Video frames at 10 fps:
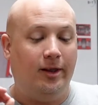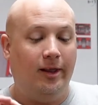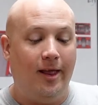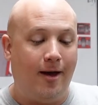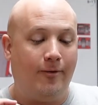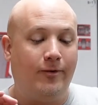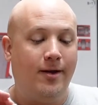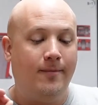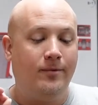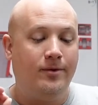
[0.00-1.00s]
love
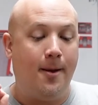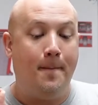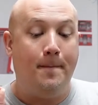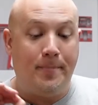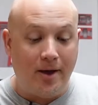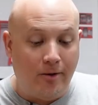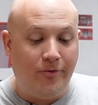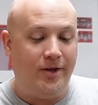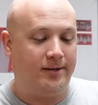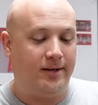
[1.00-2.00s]
to
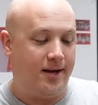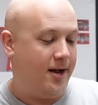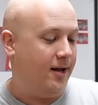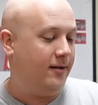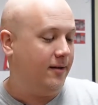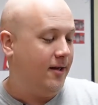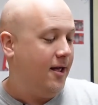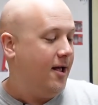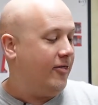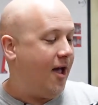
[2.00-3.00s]
build this gun.
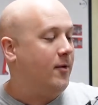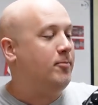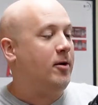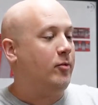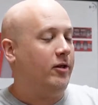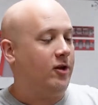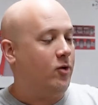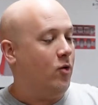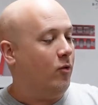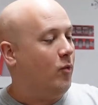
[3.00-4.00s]
That would be really
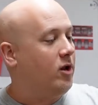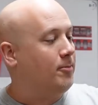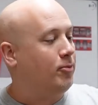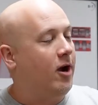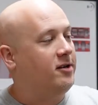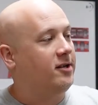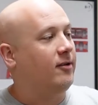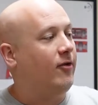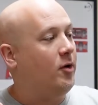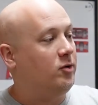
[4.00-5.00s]
cool. One of the projects
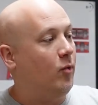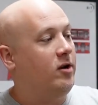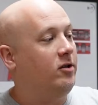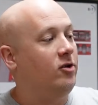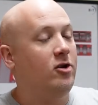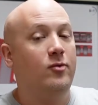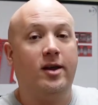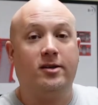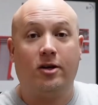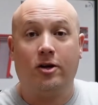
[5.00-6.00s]
I've always wanted to do
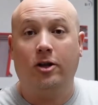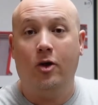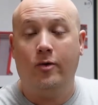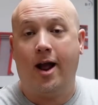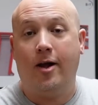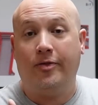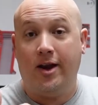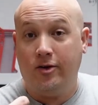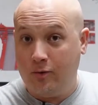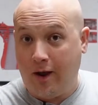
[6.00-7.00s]
is to clone out
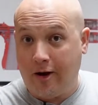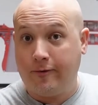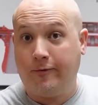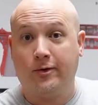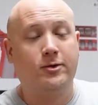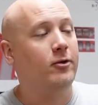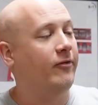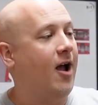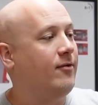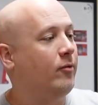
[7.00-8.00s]
that new Air Force
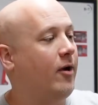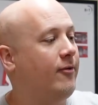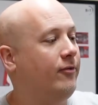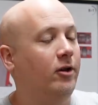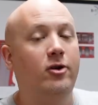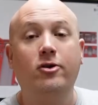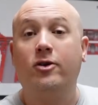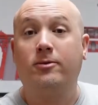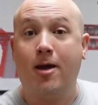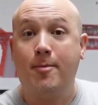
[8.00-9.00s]
survival rifle, and who
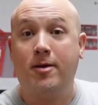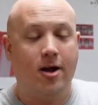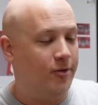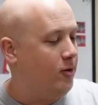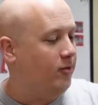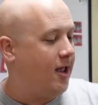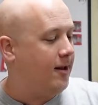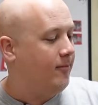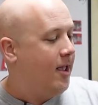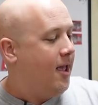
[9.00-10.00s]
knows, maybe I'll do
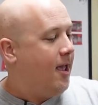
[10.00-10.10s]
that.